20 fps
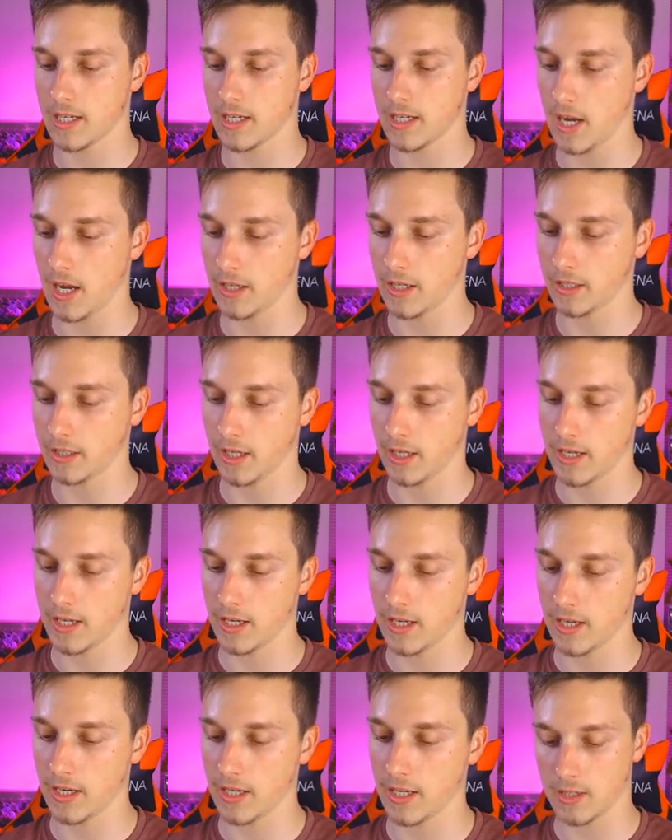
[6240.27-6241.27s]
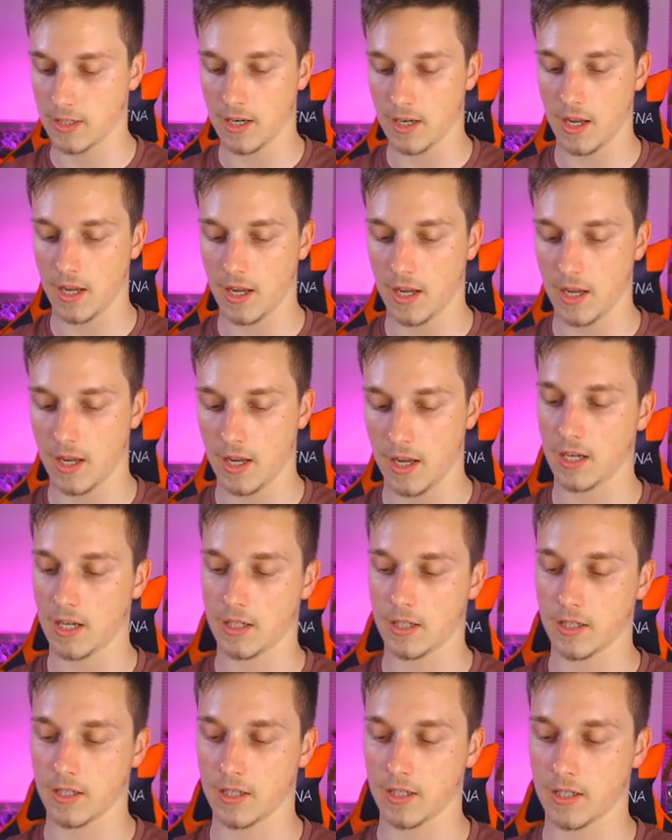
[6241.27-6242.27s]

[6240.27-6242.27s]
card, guys. Nice card.